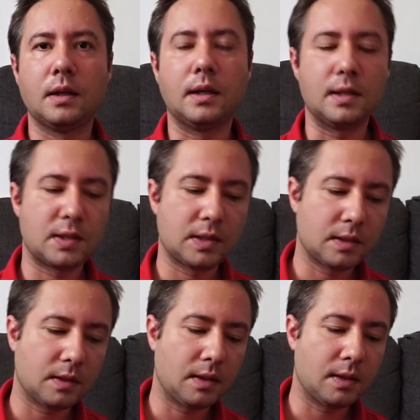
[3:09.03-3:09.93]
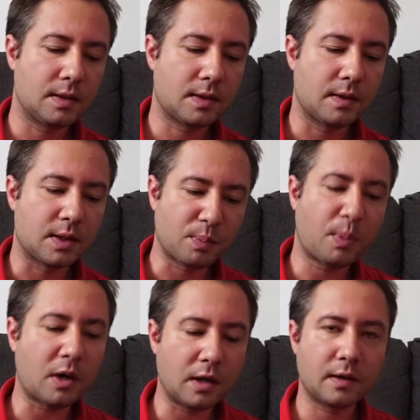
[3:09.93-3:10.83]
It's the
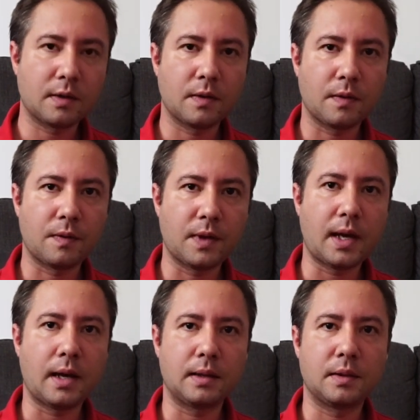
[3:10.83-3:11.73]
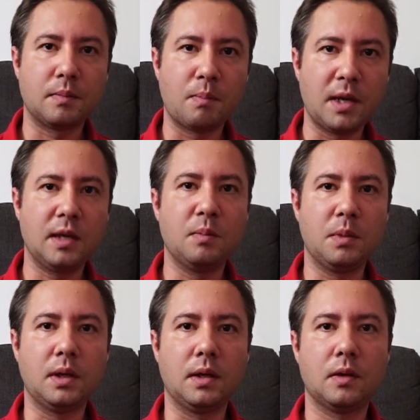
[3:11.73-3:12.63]
spark that made
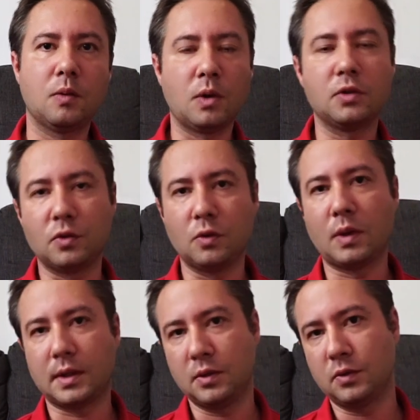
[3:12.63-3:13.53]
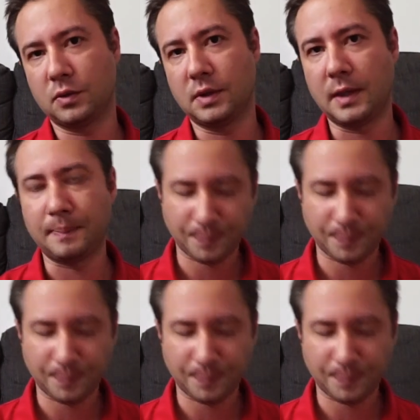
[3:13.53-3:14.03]
me want to do what I do today.